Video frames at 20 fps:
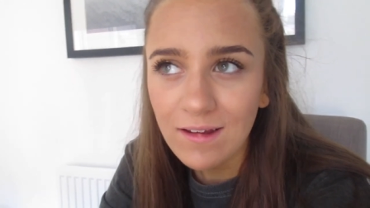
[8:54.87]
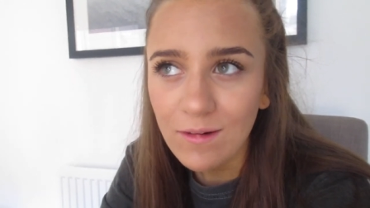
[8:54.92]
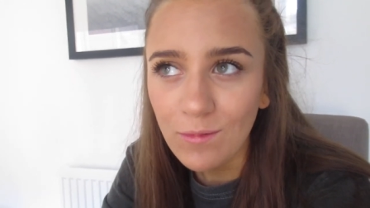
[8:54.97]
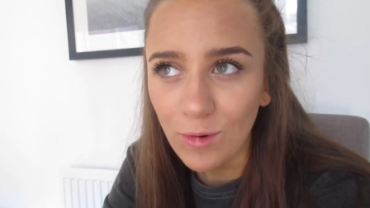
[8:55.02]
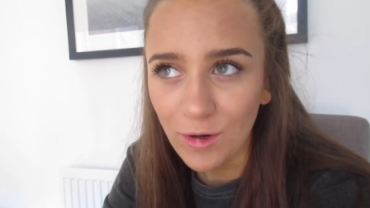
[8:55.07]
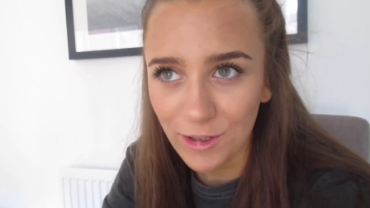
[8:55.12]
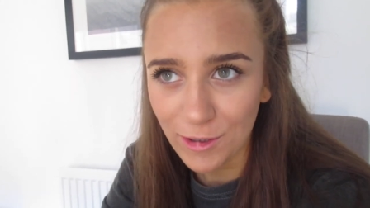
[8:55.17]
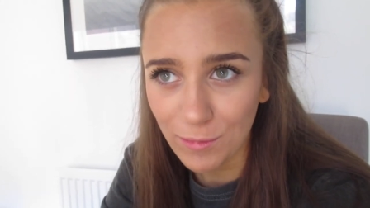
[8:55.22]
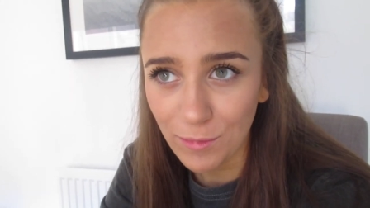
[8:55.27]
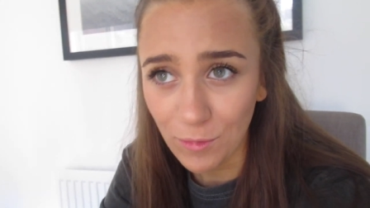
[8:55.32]

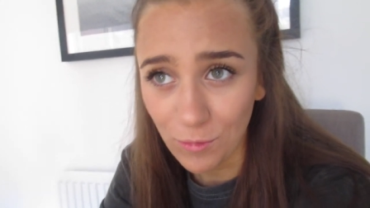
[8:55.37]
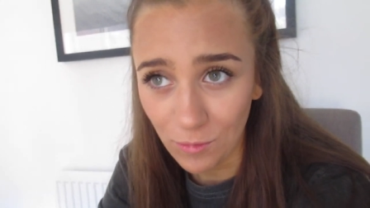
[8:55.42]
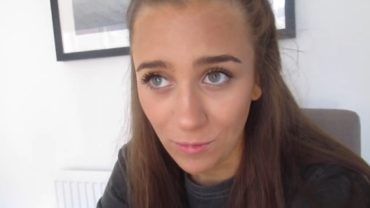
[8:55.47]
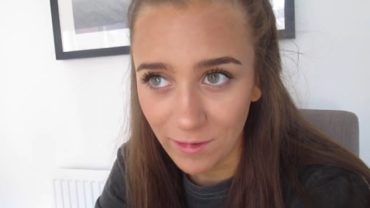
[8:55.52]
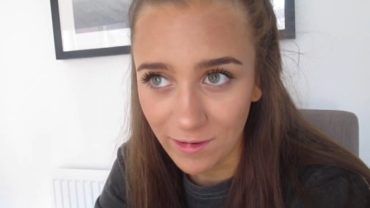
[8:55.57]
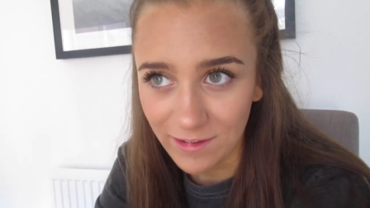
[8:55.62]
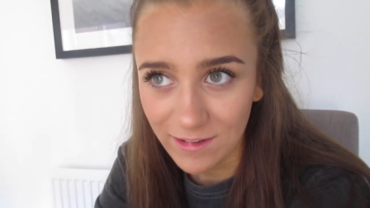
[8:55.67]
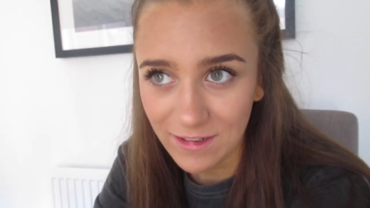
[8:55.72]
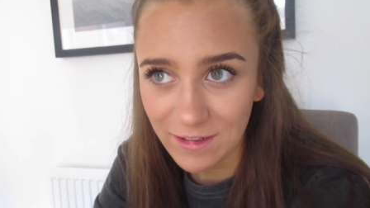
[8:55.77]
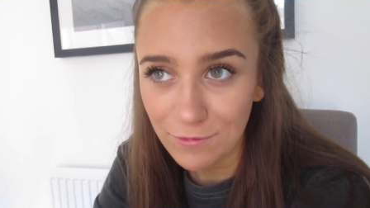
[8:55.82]
woke up at
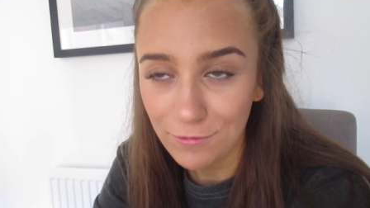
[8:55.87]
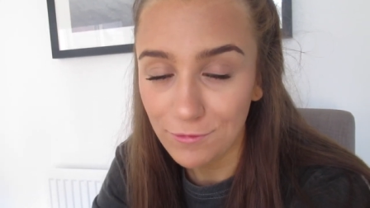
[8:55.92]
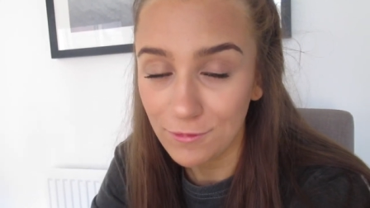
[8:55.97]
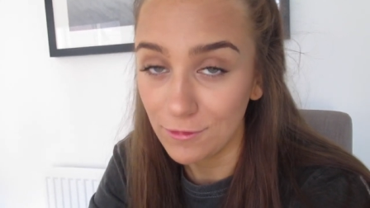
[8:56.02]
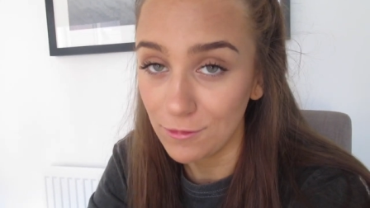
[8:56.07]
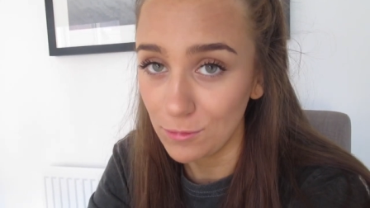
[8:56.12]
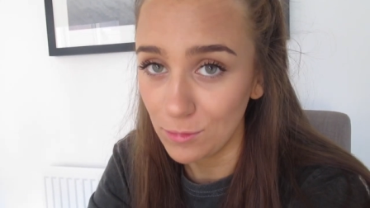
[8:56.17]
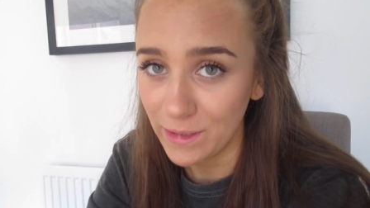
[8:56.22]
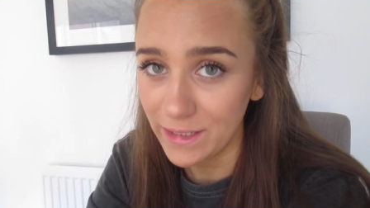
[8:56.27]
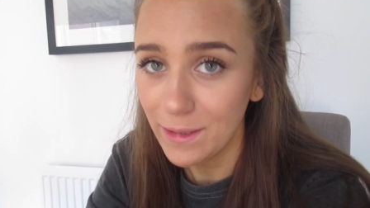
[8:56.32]
1
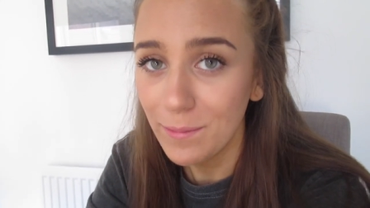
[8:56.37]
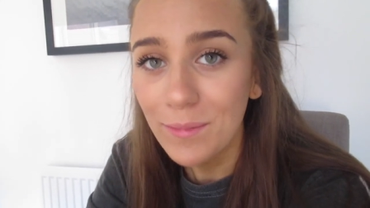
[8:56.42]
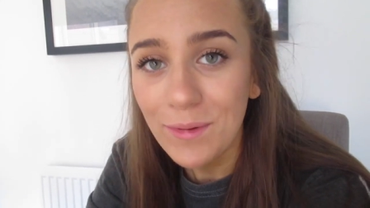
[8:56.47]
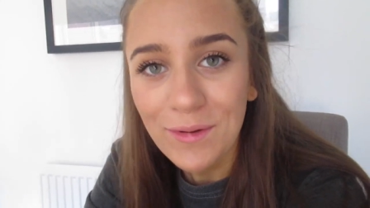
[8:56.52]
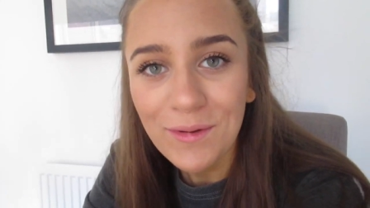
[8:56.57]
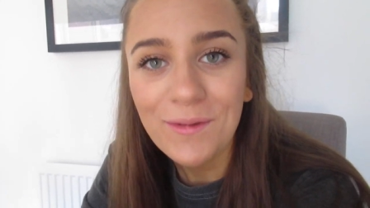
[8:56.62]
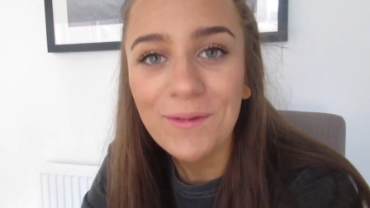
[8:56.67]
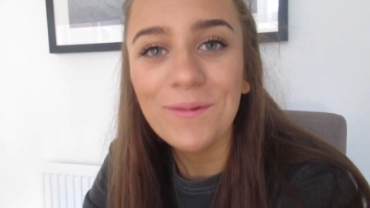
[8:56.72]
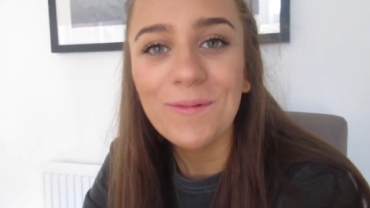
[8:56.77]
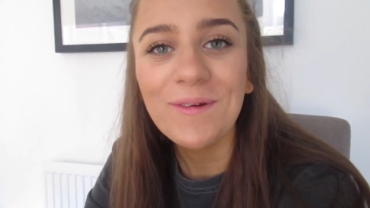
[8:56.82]
for a wiener
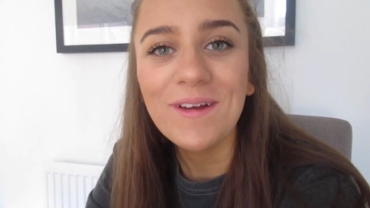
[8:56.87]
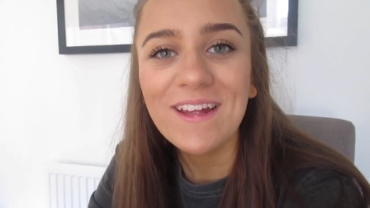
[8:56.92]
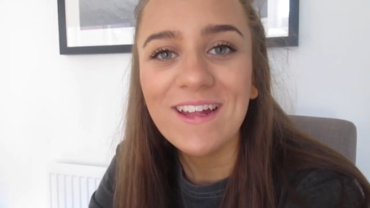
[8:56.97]
poo